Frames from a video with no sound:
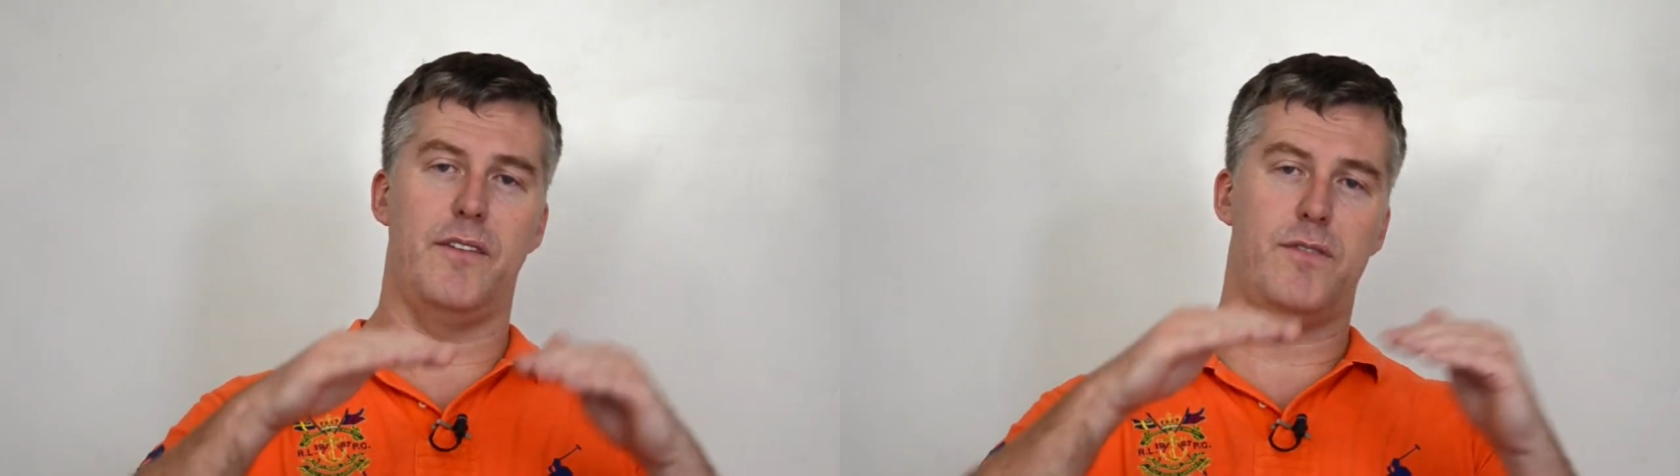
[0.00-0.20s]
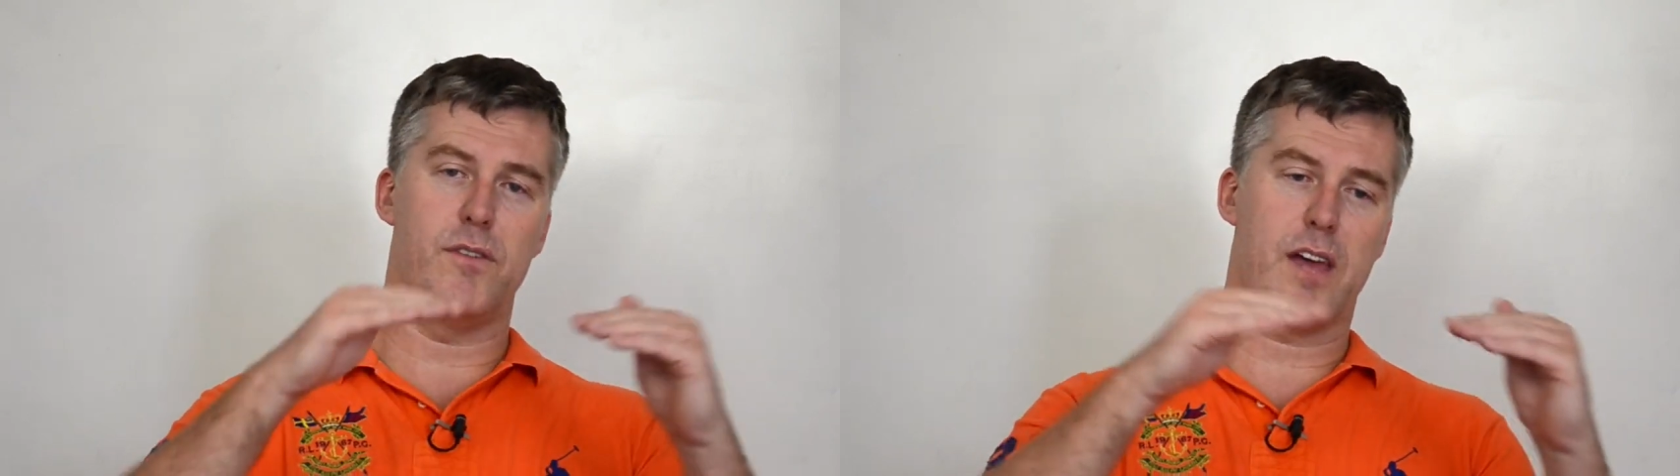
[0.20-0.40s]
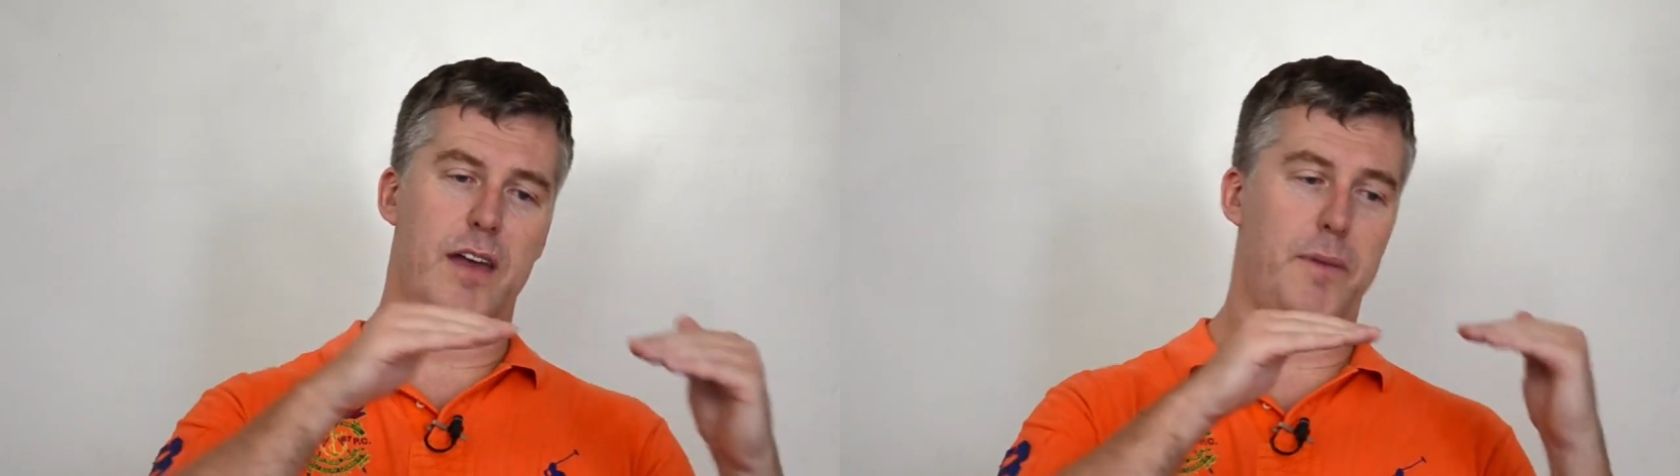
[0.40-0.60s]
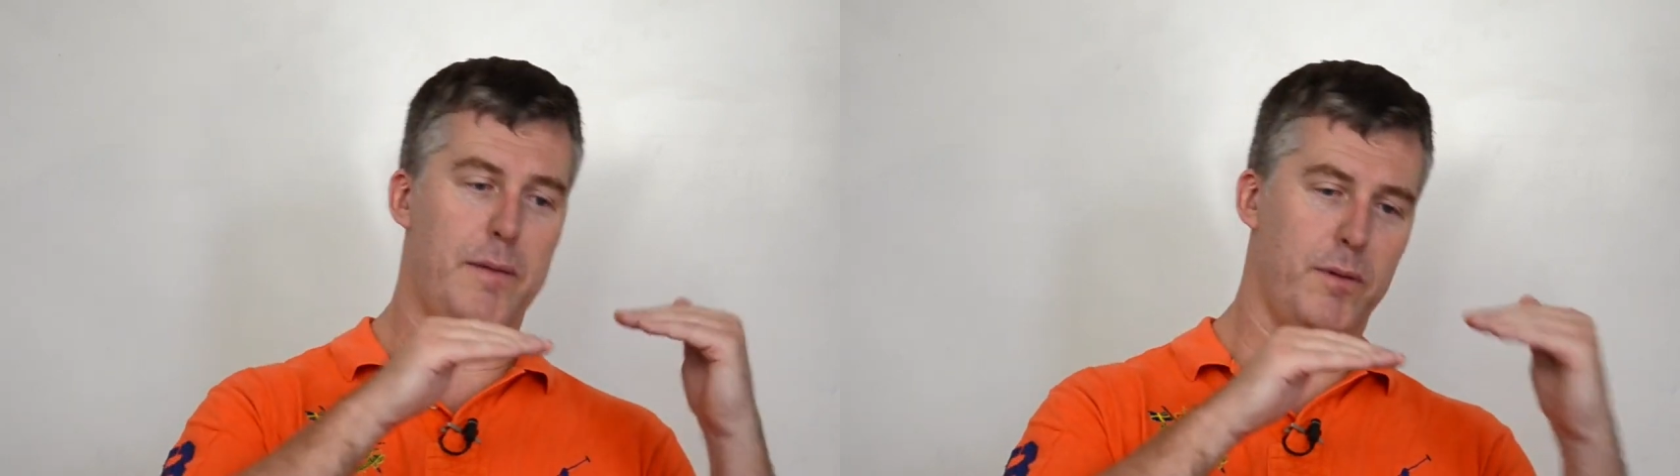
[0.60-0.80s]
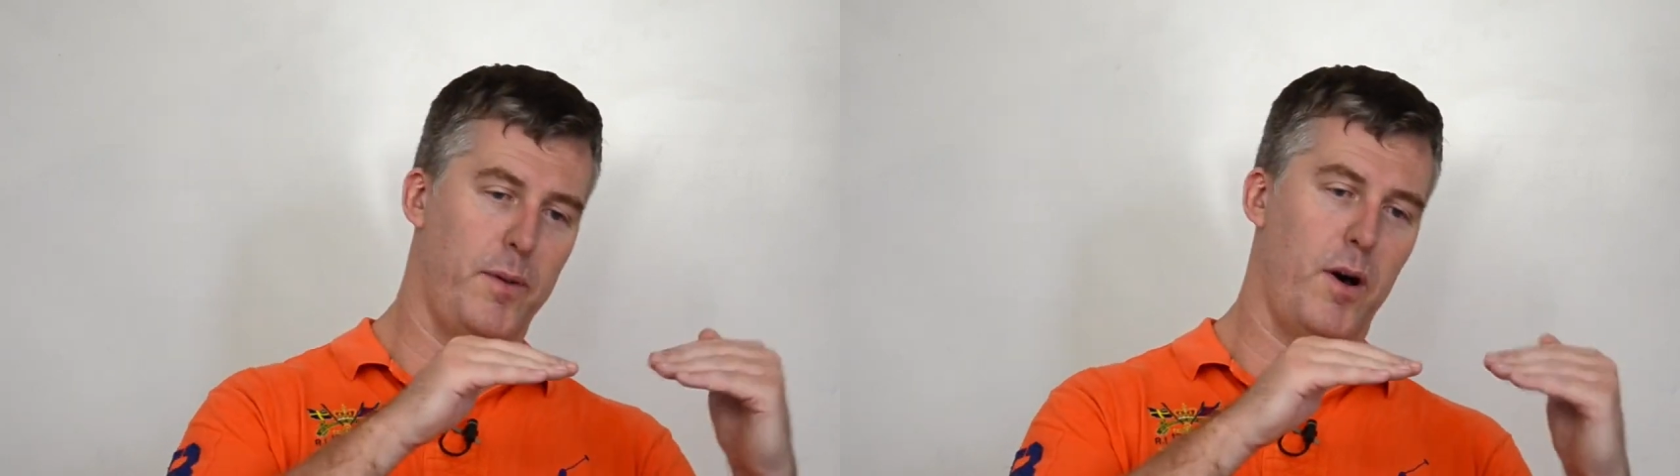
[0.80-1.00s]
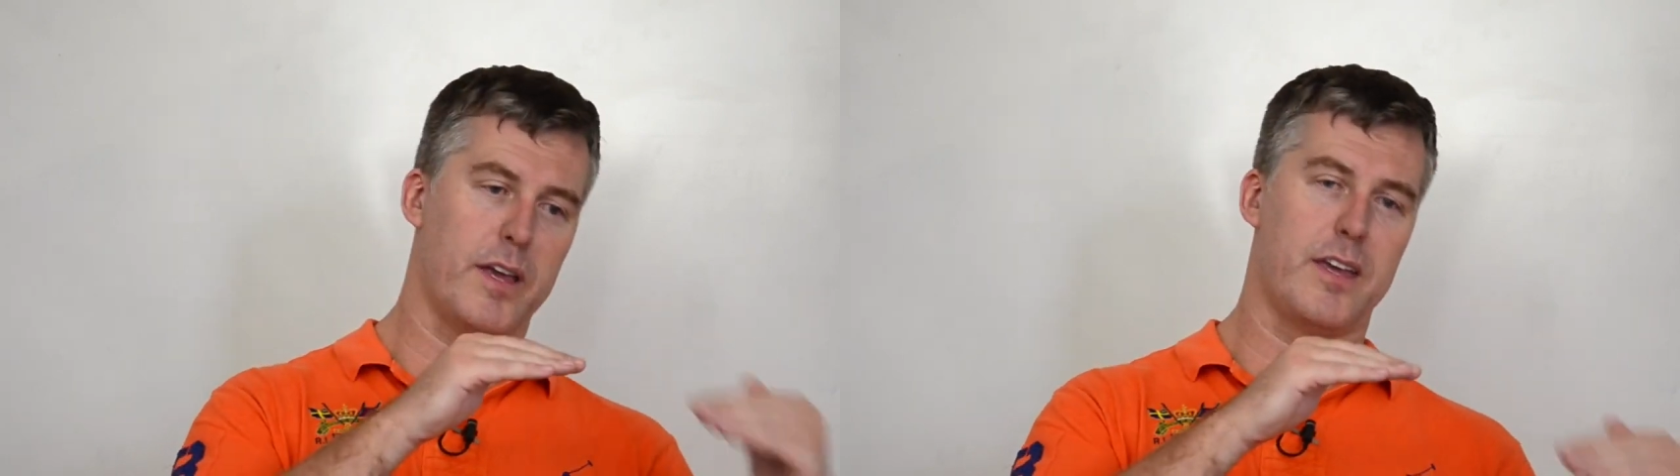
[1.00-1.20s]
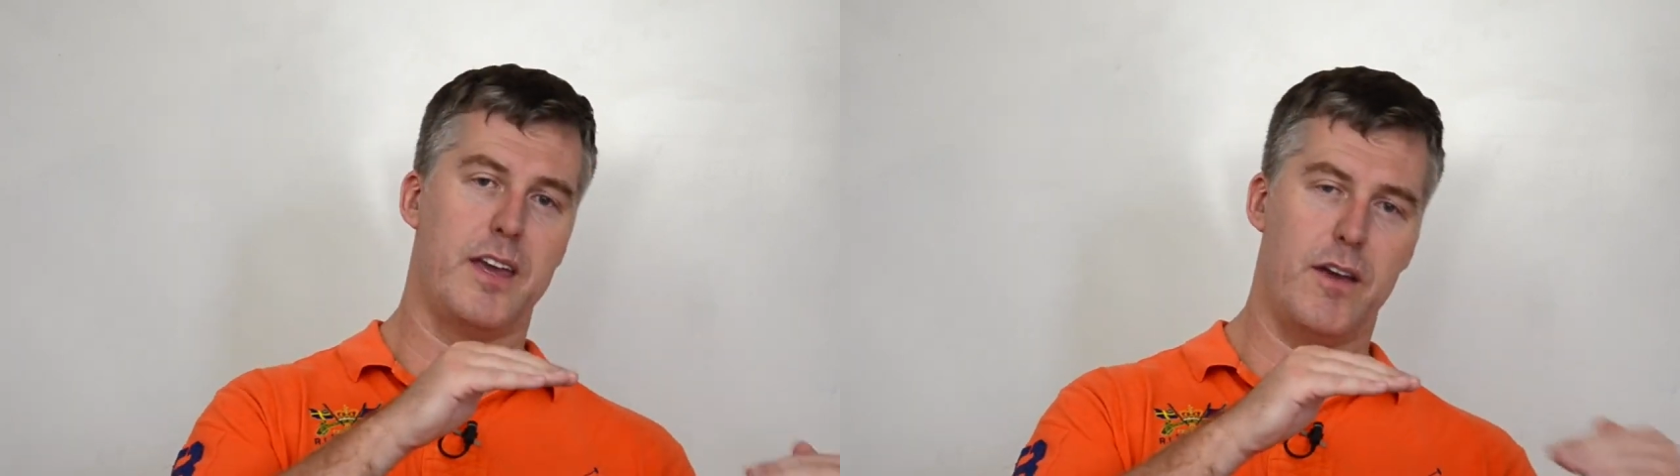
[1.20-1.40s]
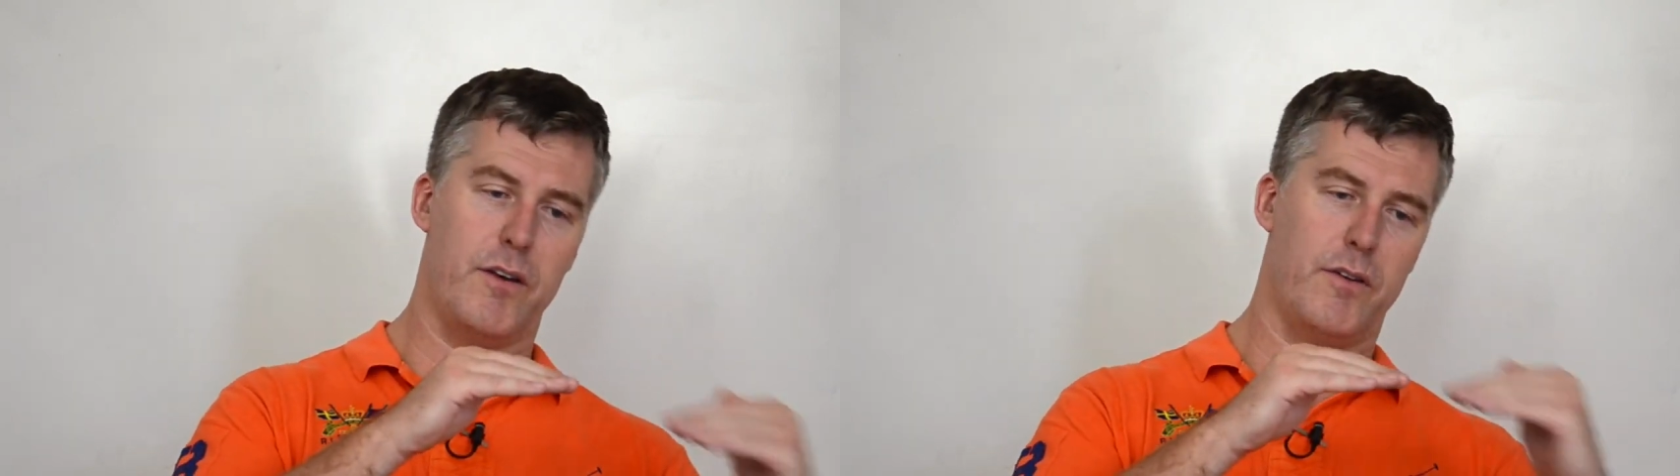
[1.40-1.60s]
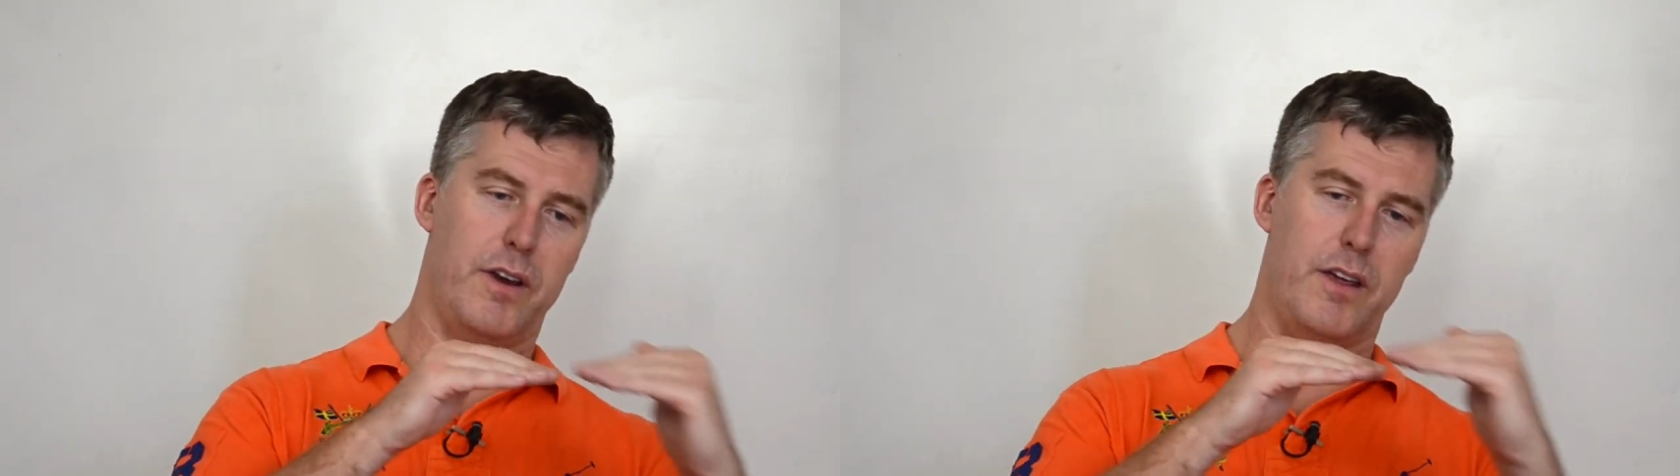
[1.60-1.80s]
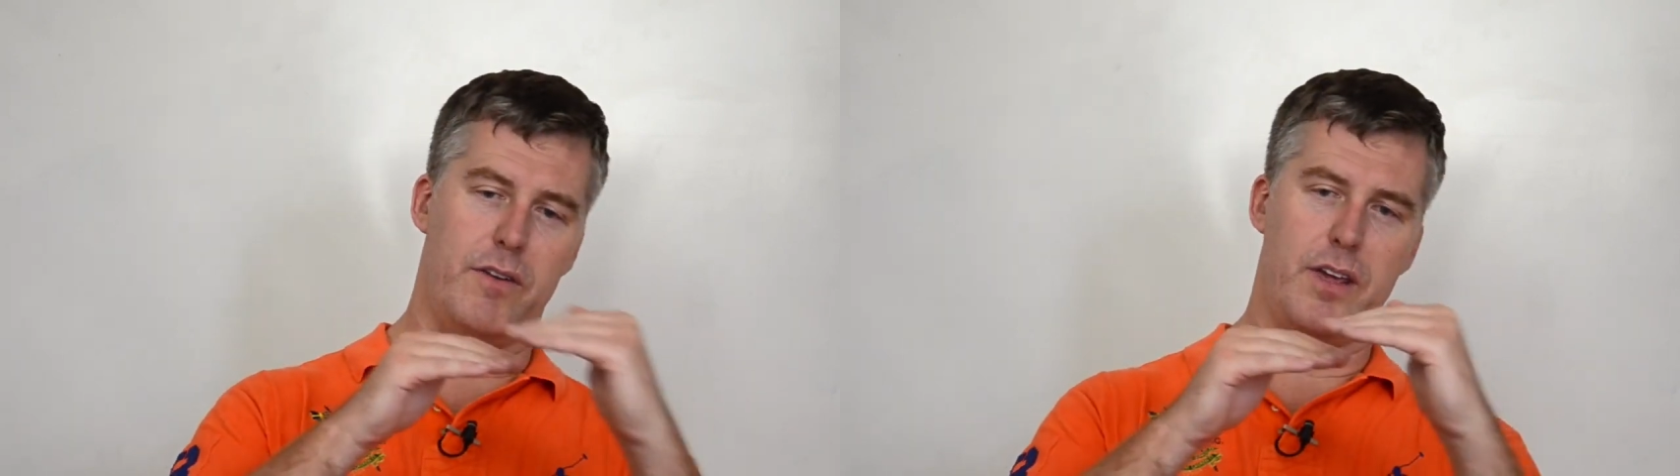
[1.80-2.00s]
if you get people buying here
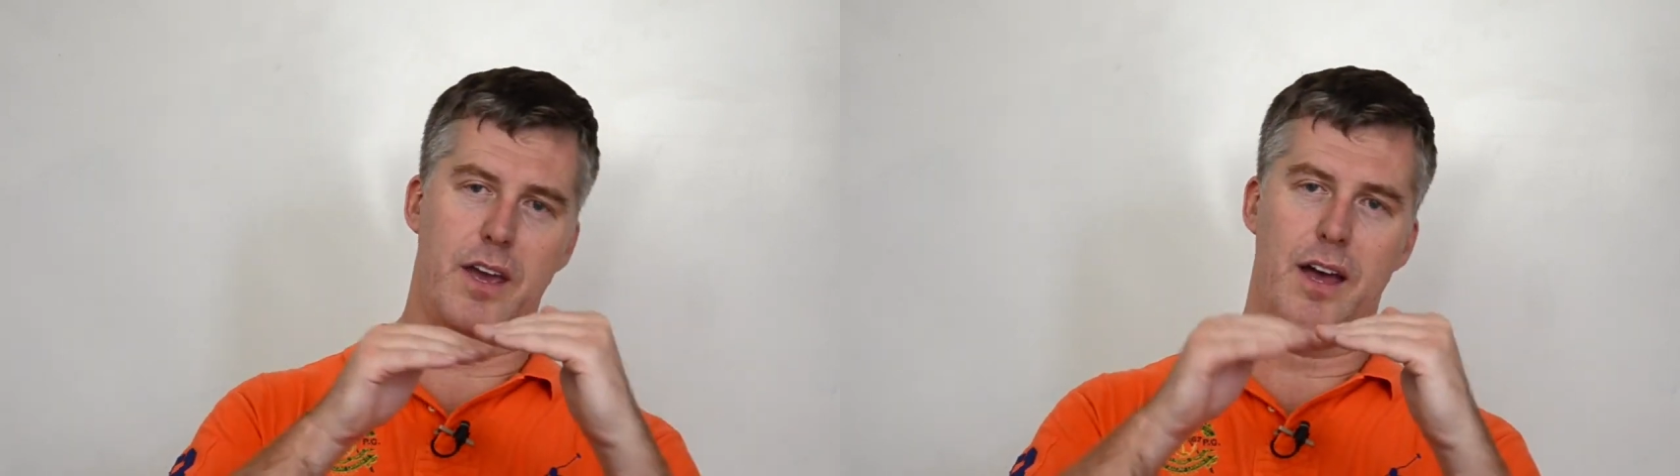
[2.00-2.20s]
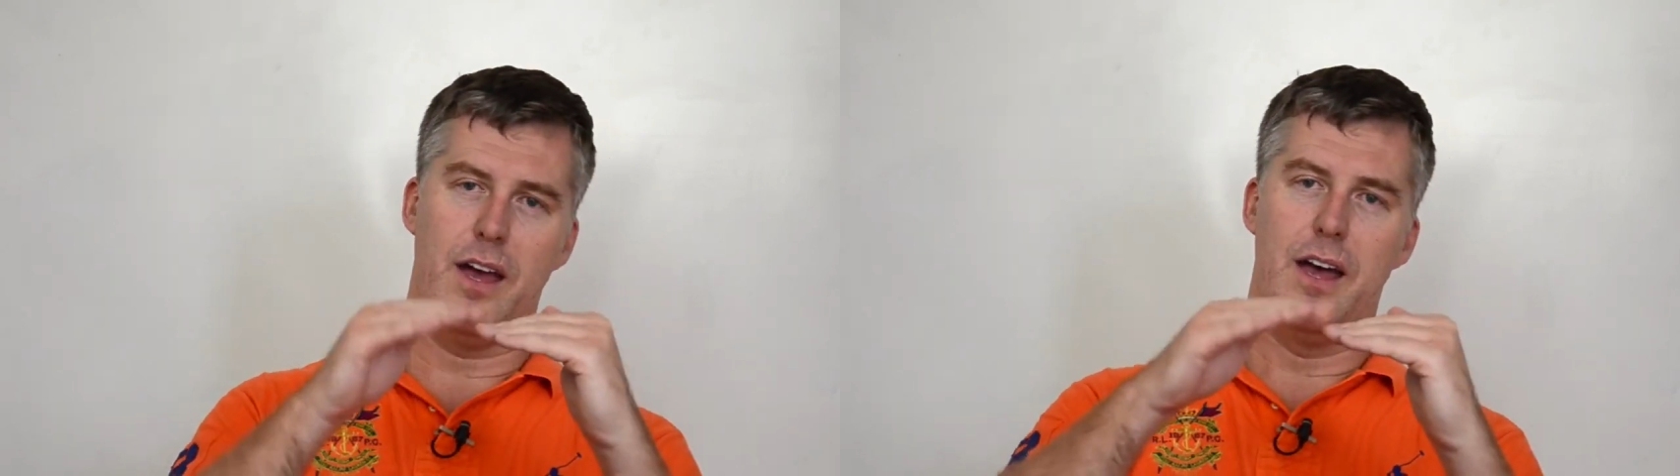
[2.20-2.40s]
and here and here,